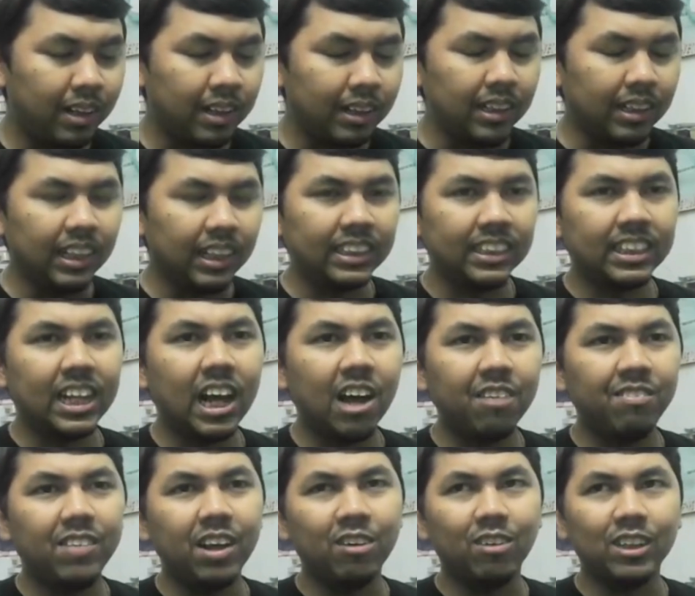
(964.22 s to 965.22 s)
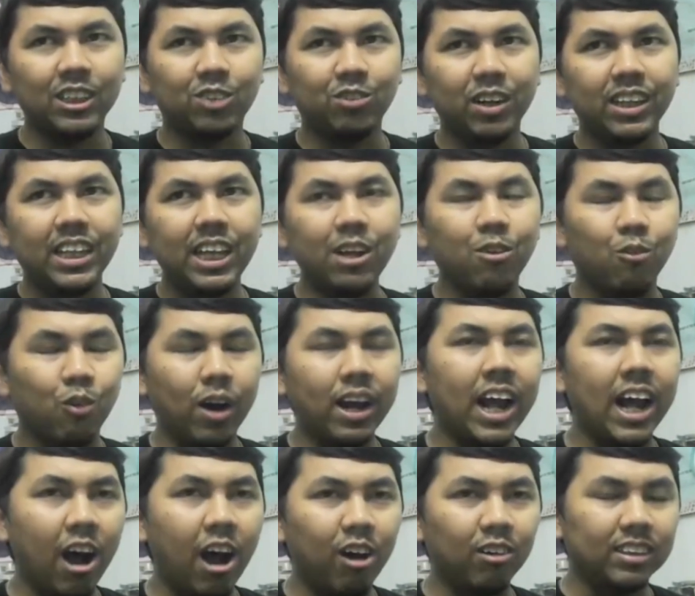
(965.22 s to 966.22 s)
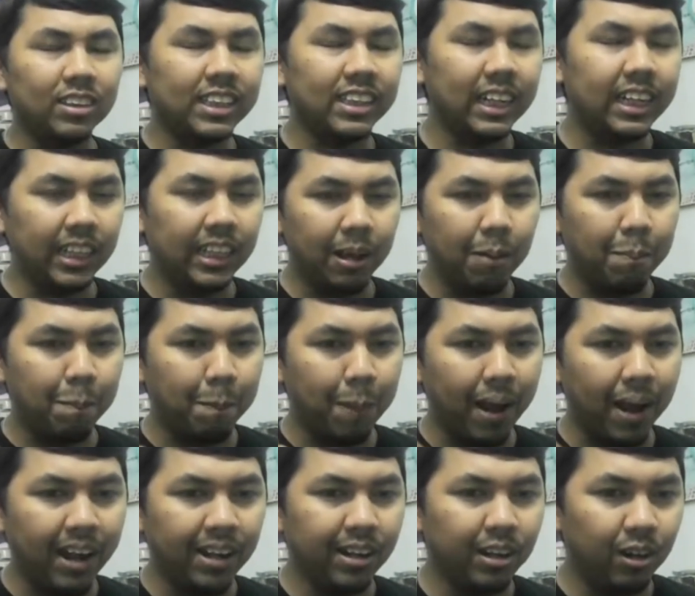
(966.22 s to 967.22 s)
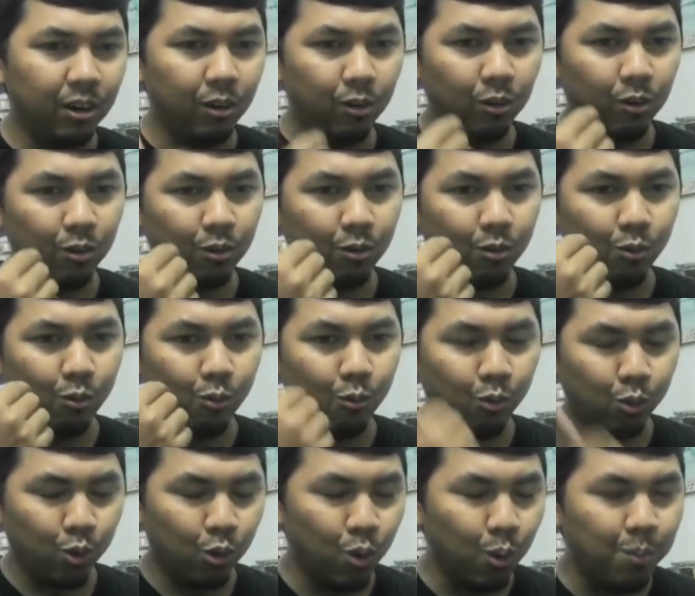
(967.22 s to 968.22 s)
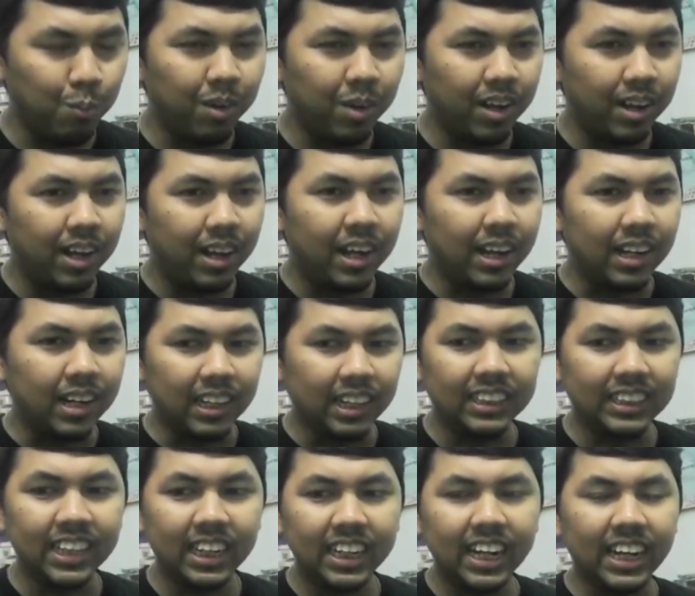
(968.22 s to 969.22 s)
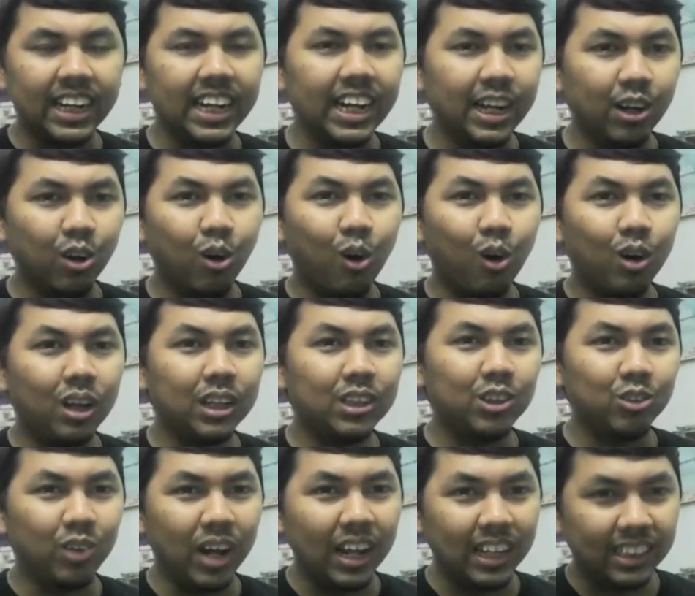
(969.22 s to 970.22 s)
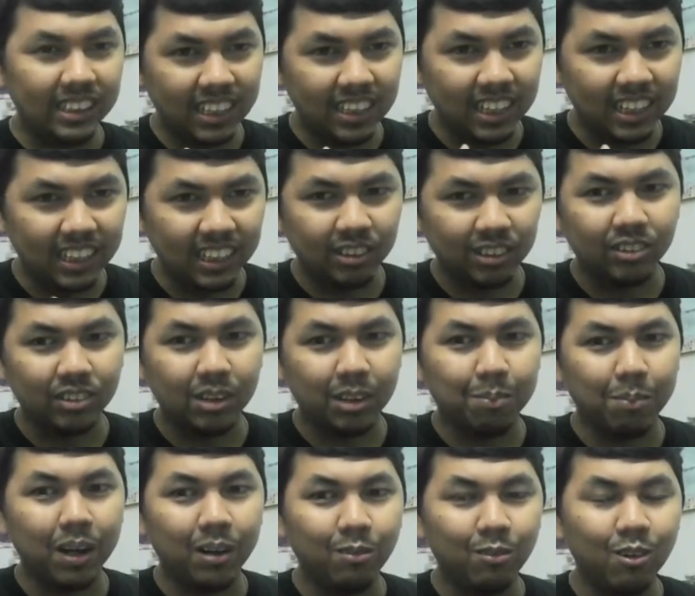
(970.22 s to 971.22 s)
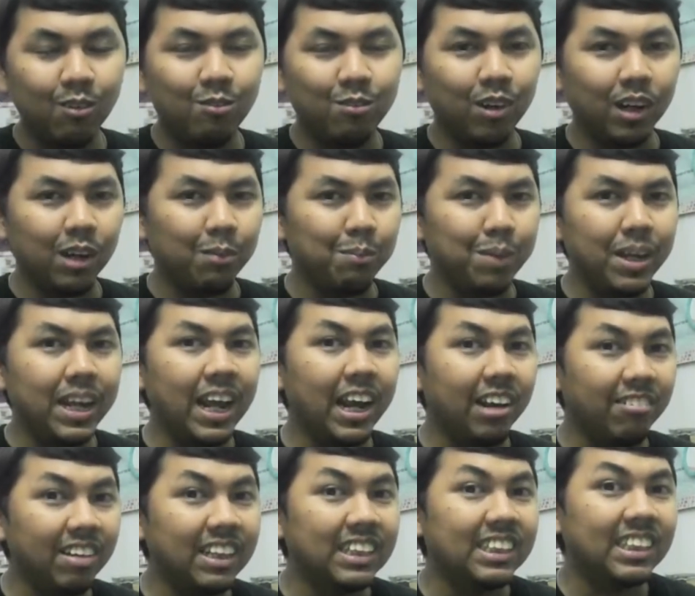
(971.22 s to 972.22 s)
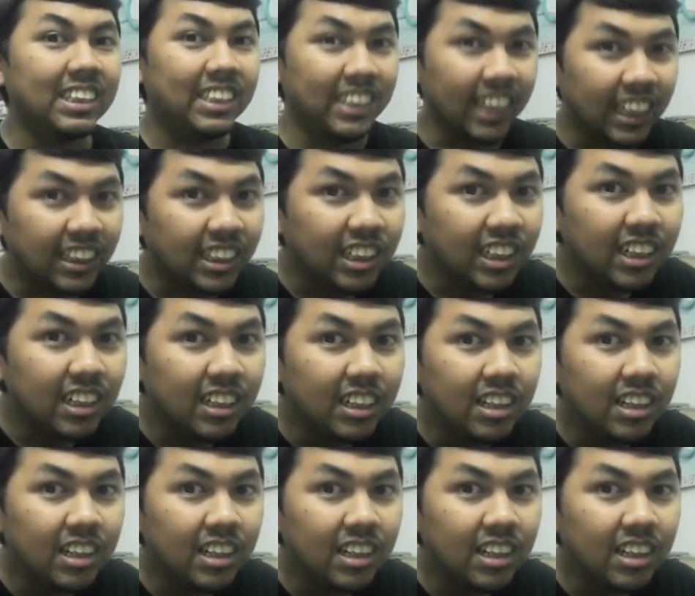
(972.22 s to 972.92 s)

The staff that was waiting right outside the panel room, they said that in order to enter into the panel room for the meet and greet session,